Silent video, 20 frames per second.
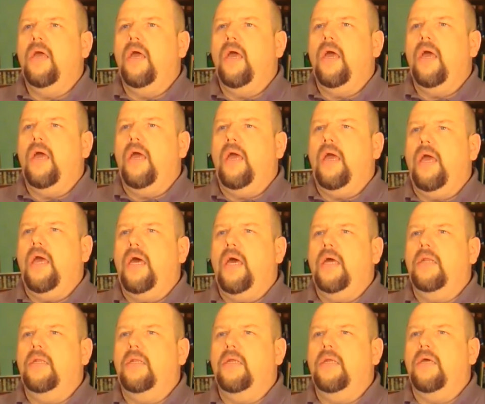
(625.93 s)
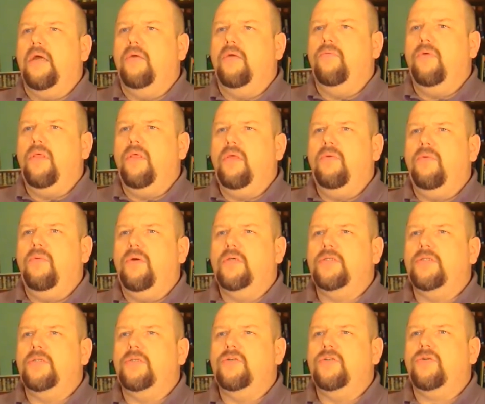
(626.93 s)
and I really
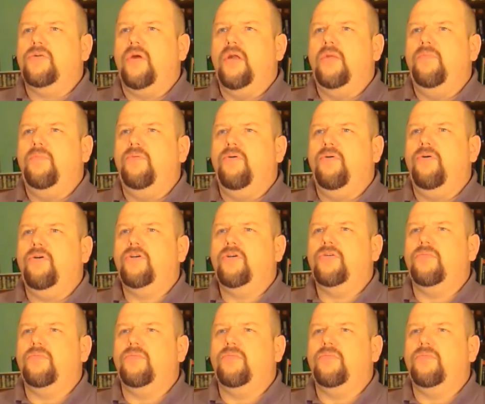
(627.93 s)
wasn't trying to push